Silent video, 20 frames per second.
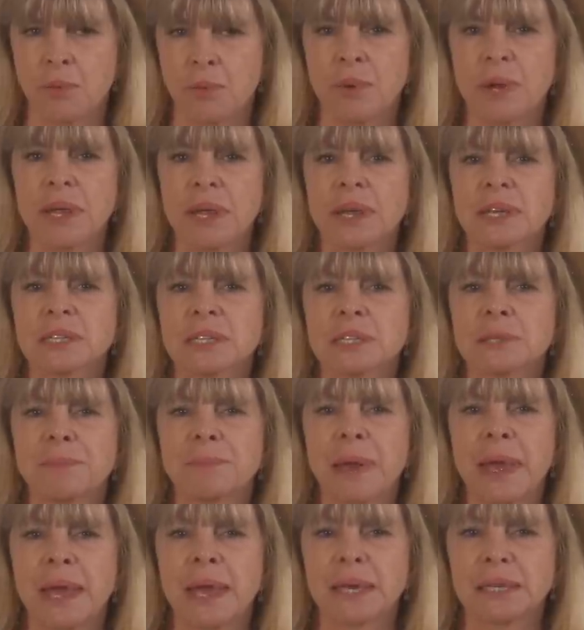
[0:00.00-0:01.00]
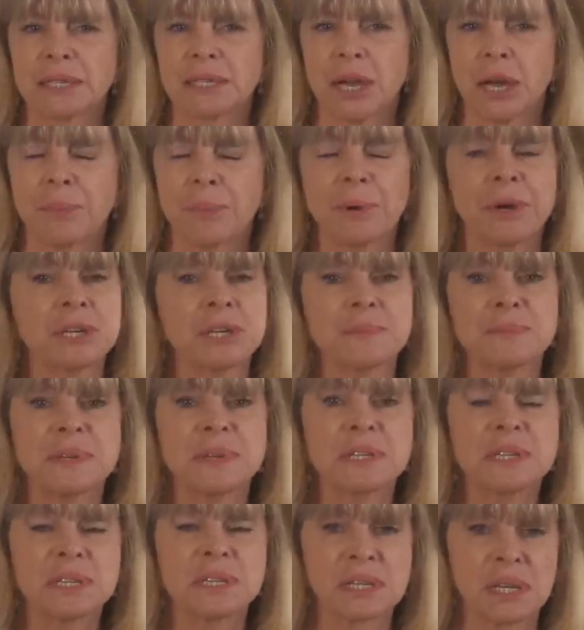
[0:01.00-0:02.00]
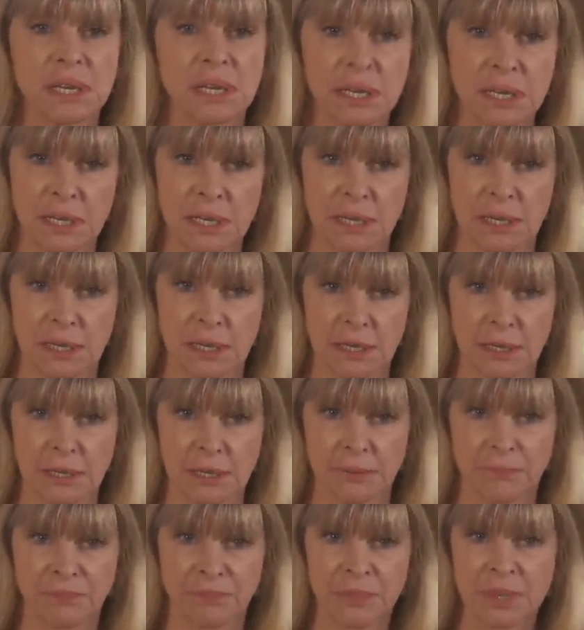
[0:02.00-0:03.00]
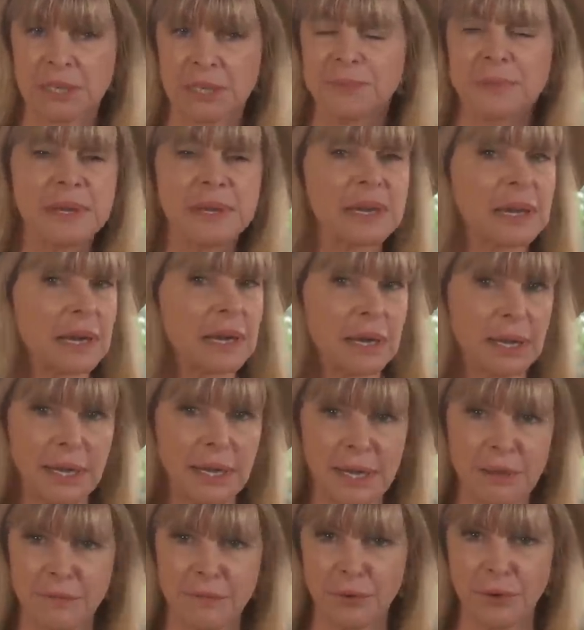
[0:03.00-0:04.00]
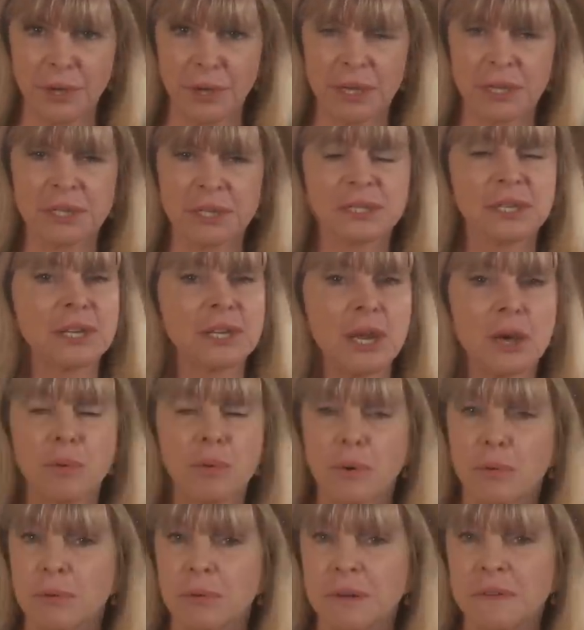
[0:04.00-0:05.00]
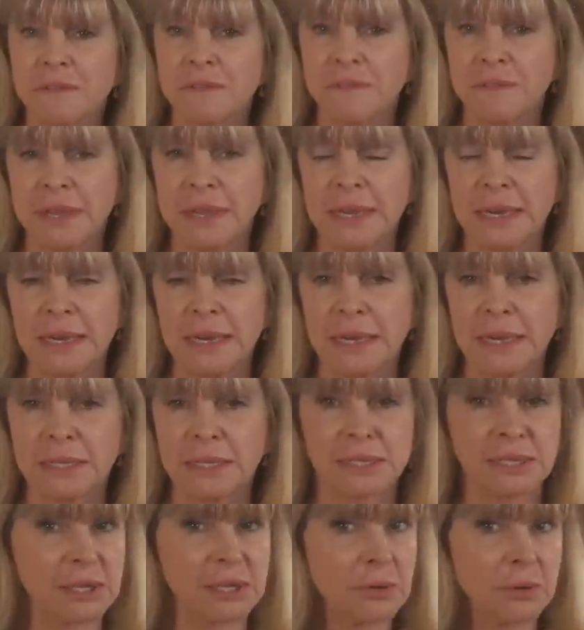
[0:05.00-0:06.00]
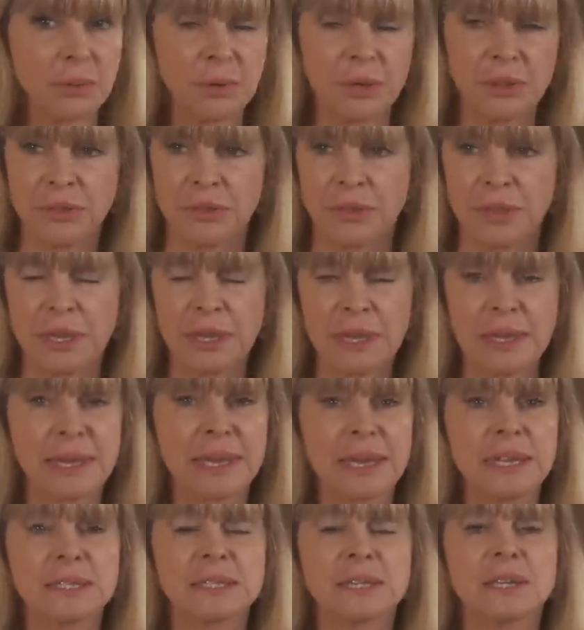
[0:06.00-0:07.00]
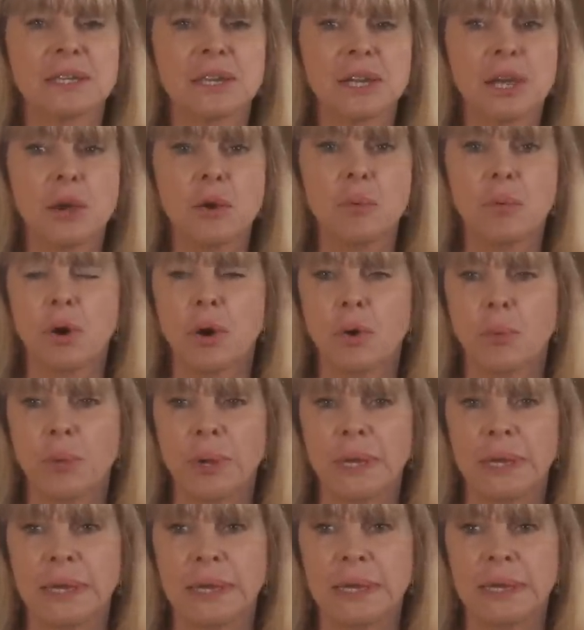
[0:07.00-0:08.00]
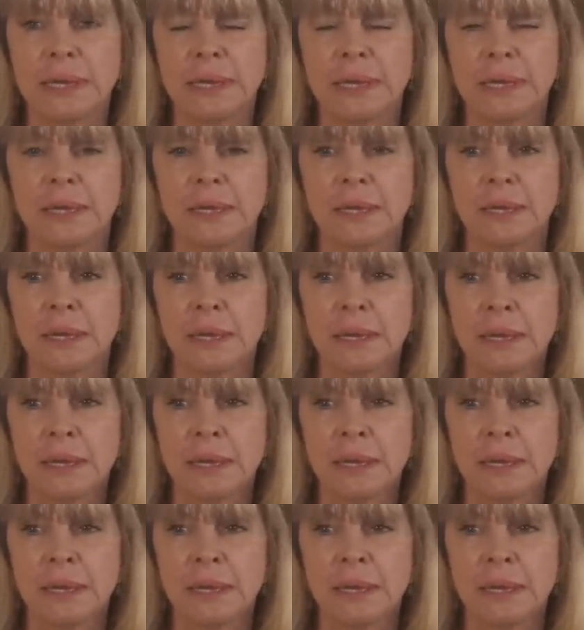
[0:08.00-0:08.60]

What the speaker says: We expect our partner to be psychic, to be a clairvoyant, to know what we're feeling, to know what we're thinking, and to know what we need.